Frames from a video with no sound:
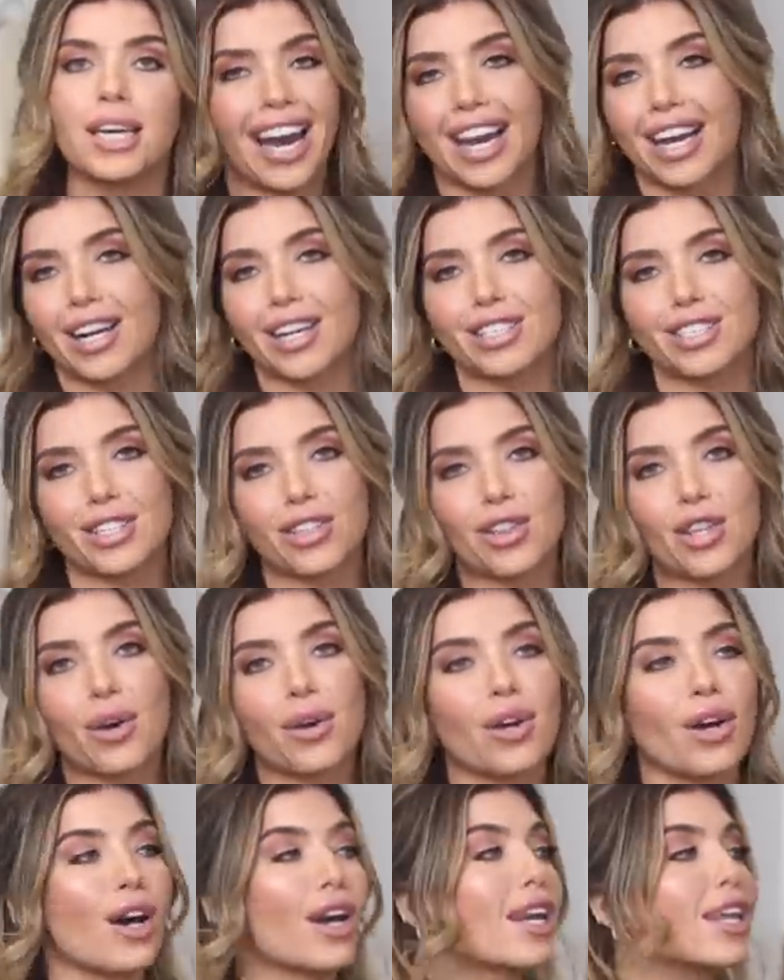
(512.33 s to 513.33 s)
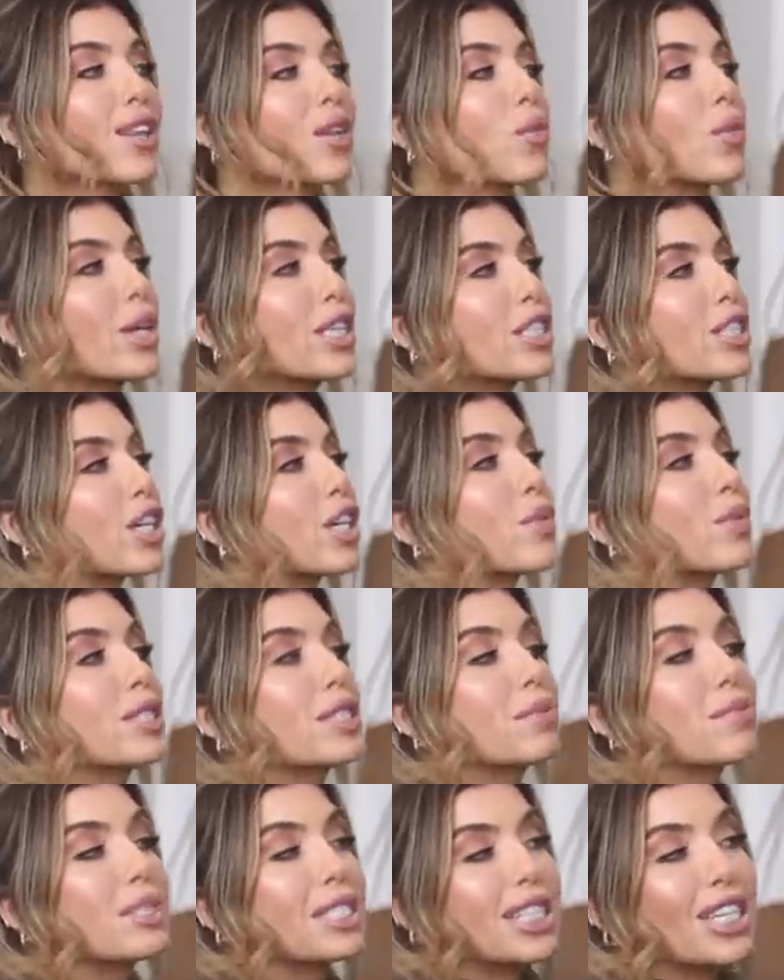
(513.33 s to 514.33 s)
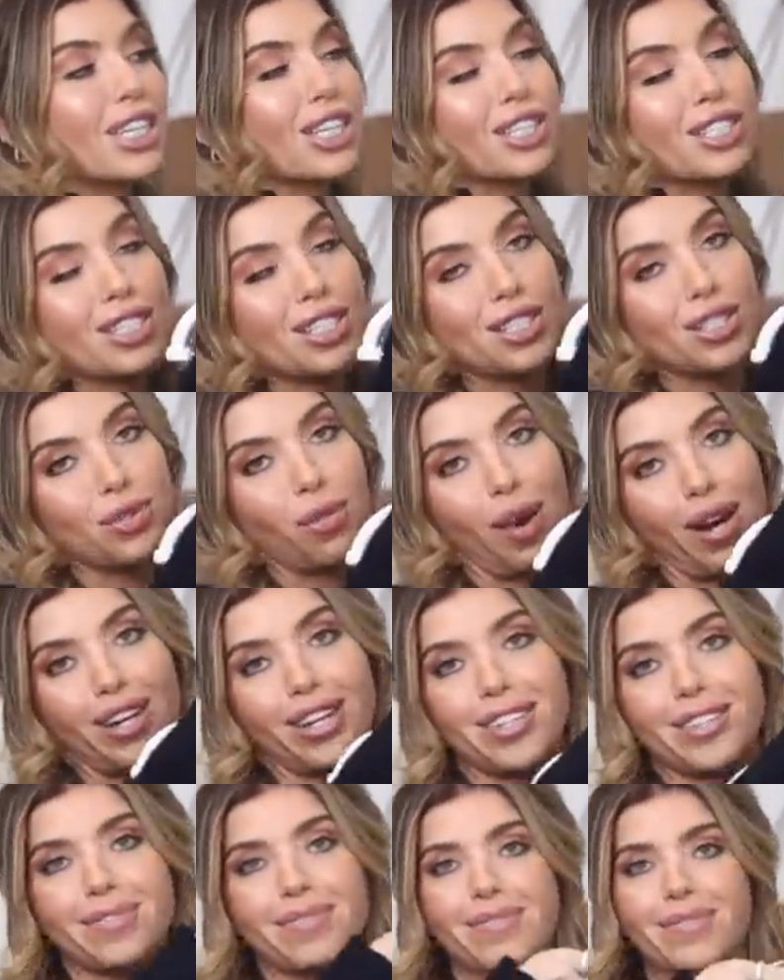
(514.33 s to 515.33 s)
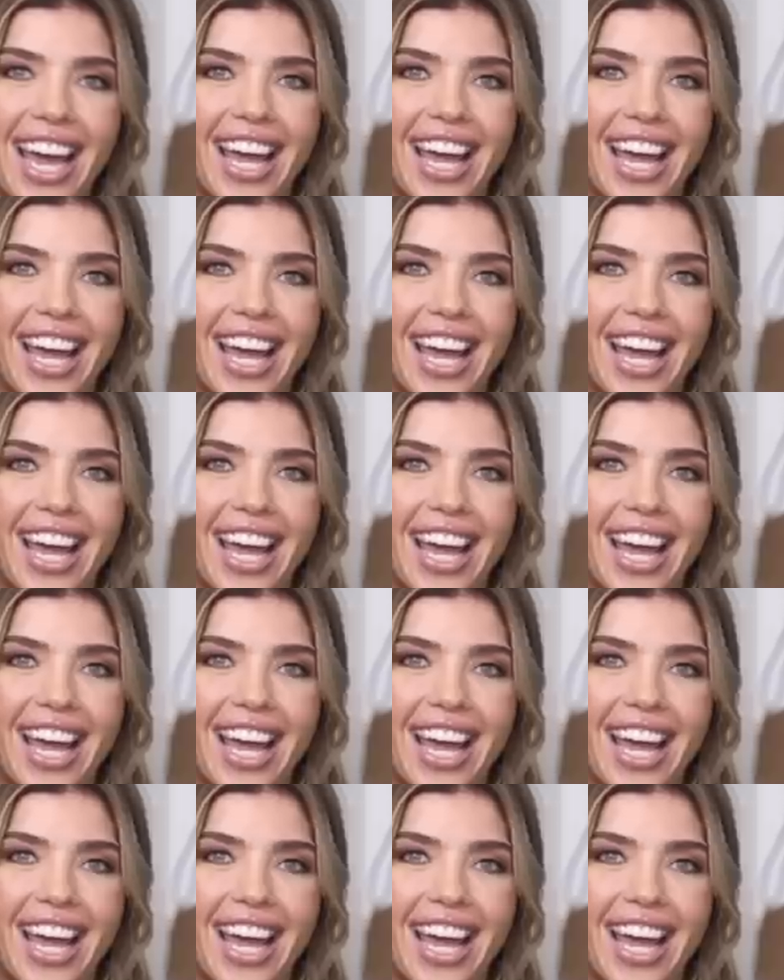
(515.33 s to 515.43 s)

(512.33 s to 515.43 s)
I can also also throw it on in the winter with some sneakers and a sweater.